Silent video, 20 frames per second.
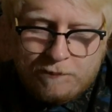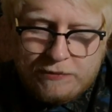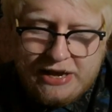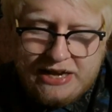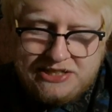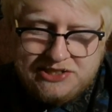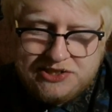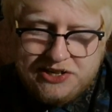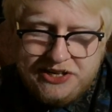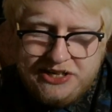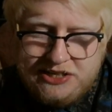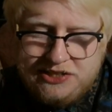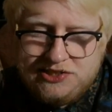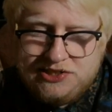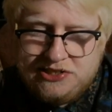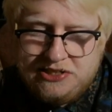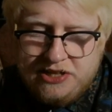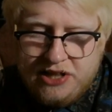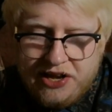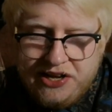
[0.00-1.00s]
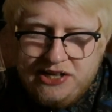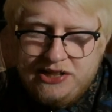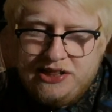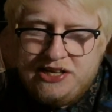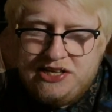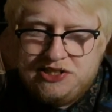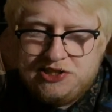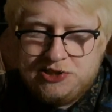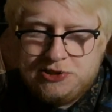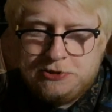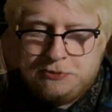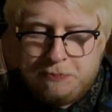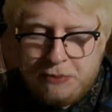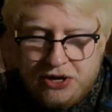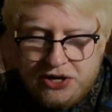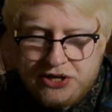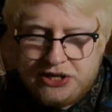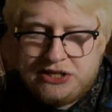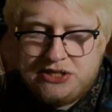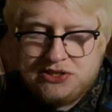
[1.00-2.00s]
It's like a slightly
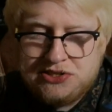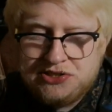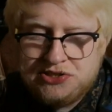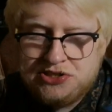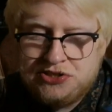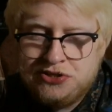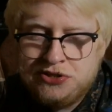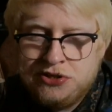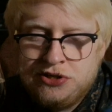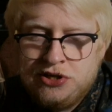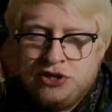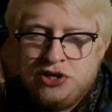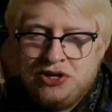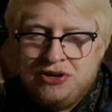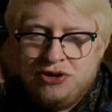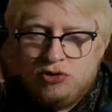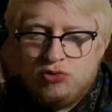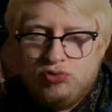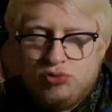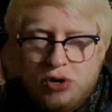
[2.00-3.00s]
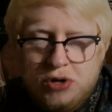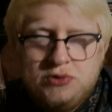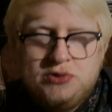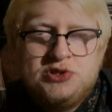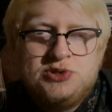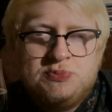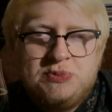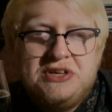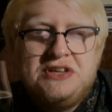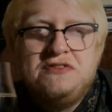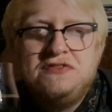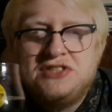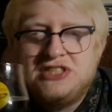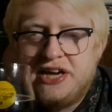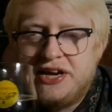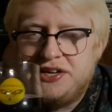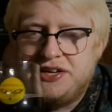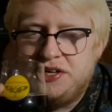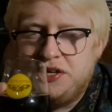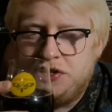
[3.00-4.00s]
spiced roast beef
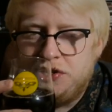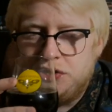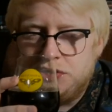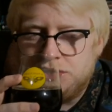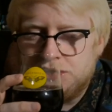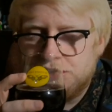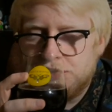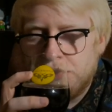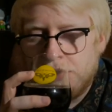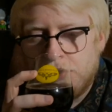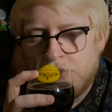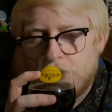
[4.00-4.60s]
tanginess.